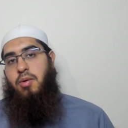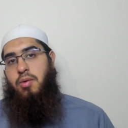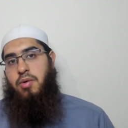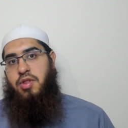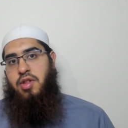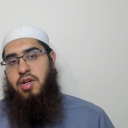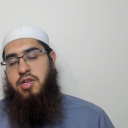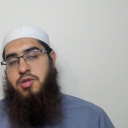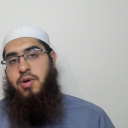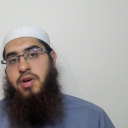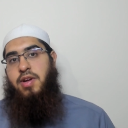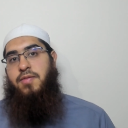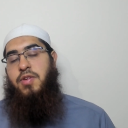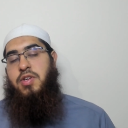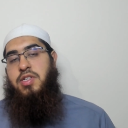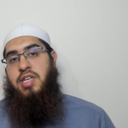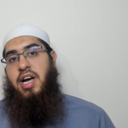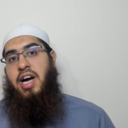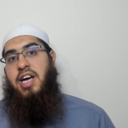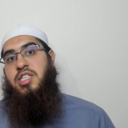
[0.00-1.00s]
oath. So if
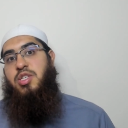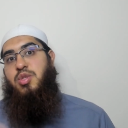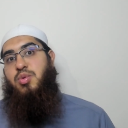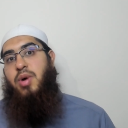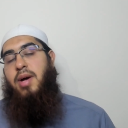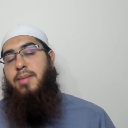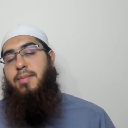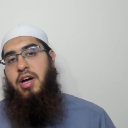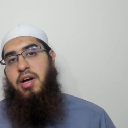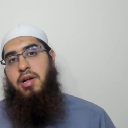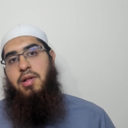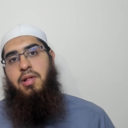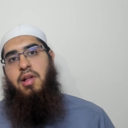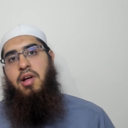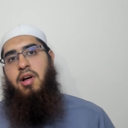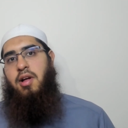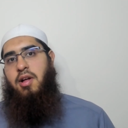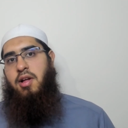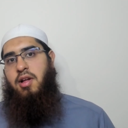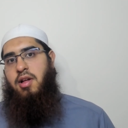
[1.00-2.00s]
you say, I swear by
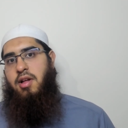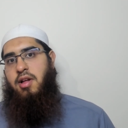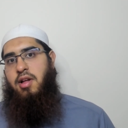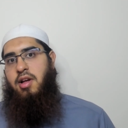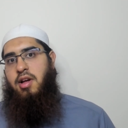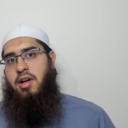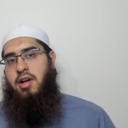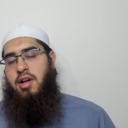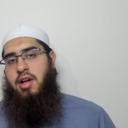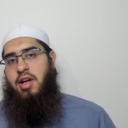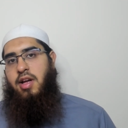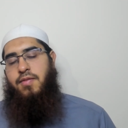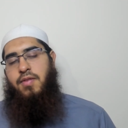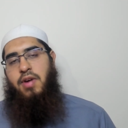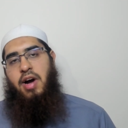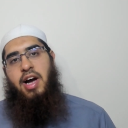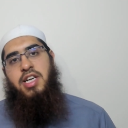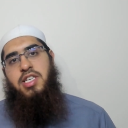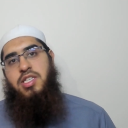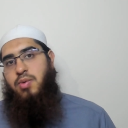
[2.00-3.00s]
Allah,
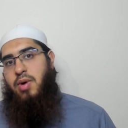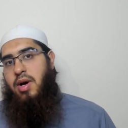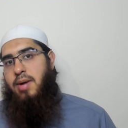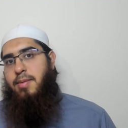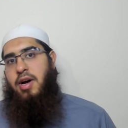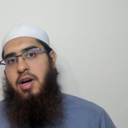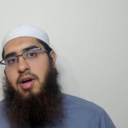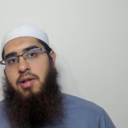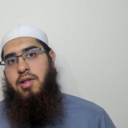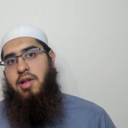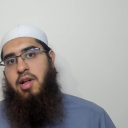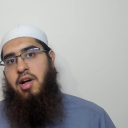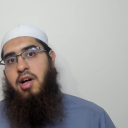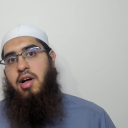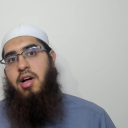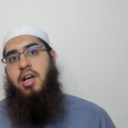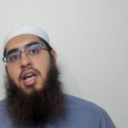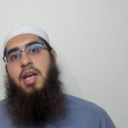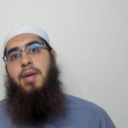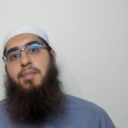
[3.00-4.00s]
I swear by
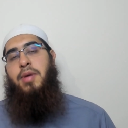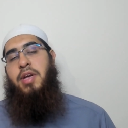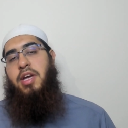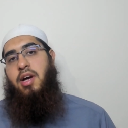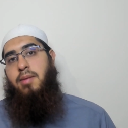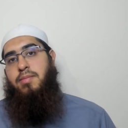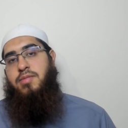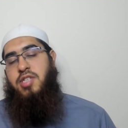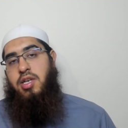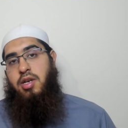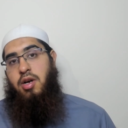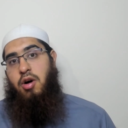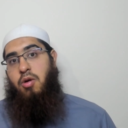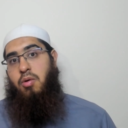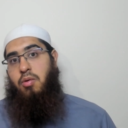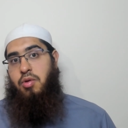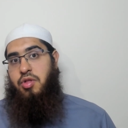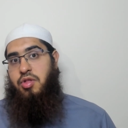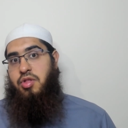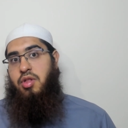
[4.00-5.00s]
Allah, it becomes an
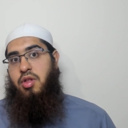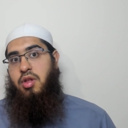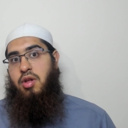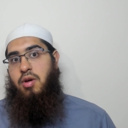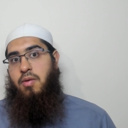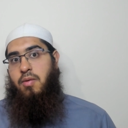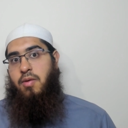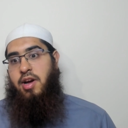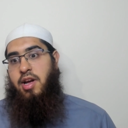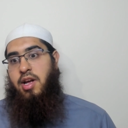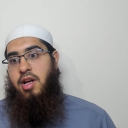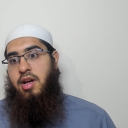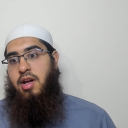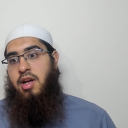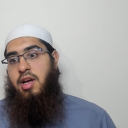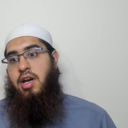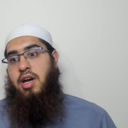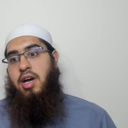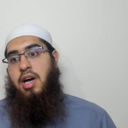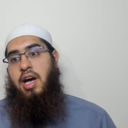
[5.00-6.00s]
oath, right?
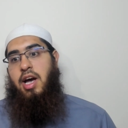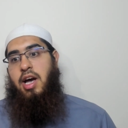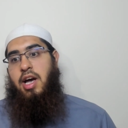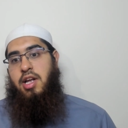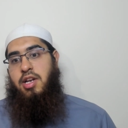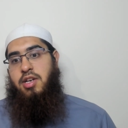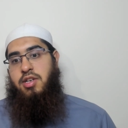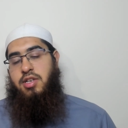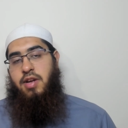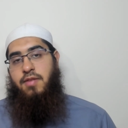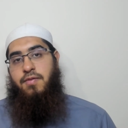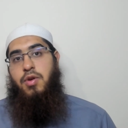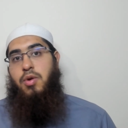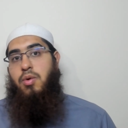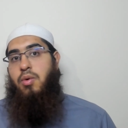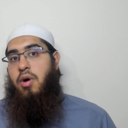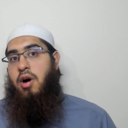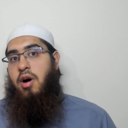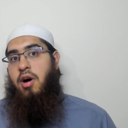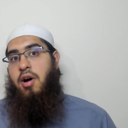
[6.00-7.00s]
And if
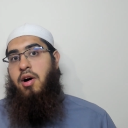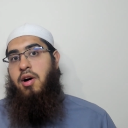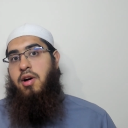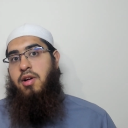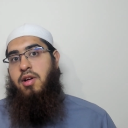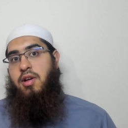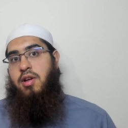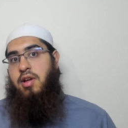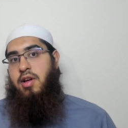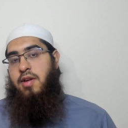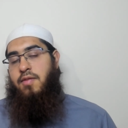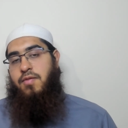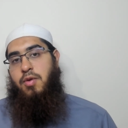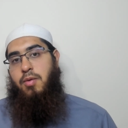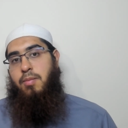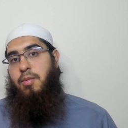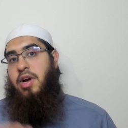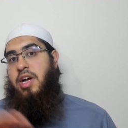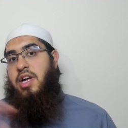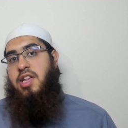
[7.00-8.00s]
you
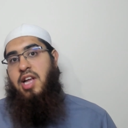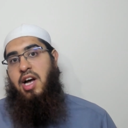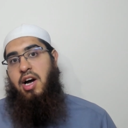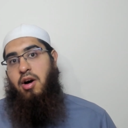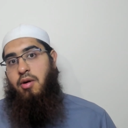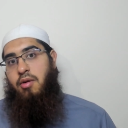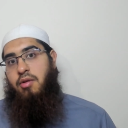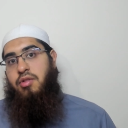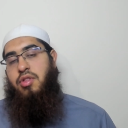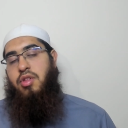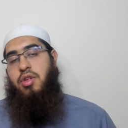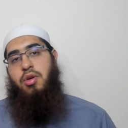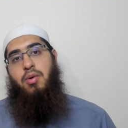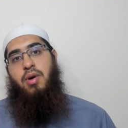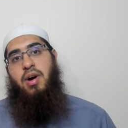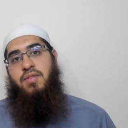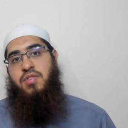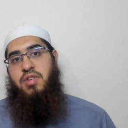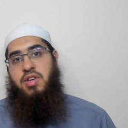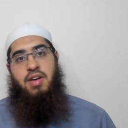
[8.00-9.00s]
break that oath,
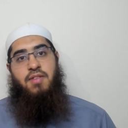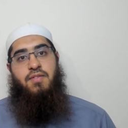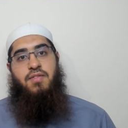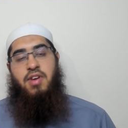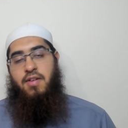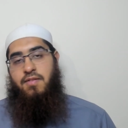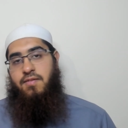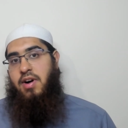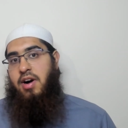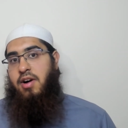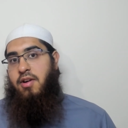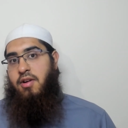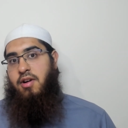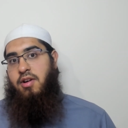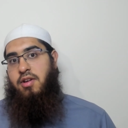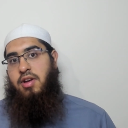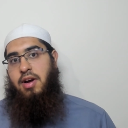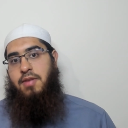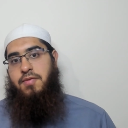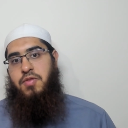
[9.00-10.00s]
you have to give kafara,
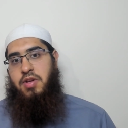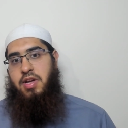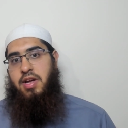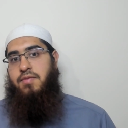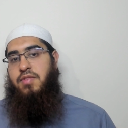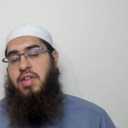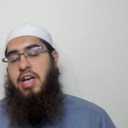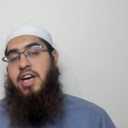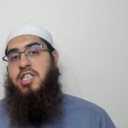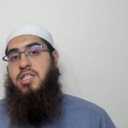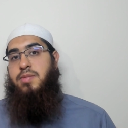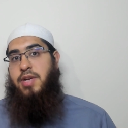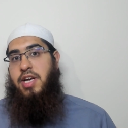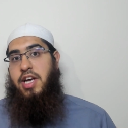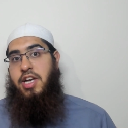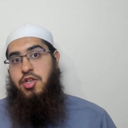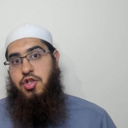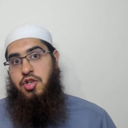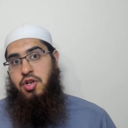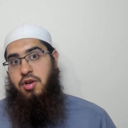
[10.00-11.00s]
you have to give the
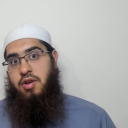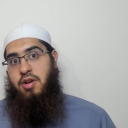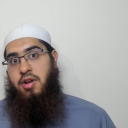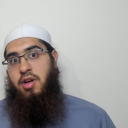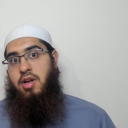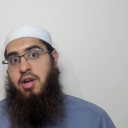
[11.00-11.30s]
expiation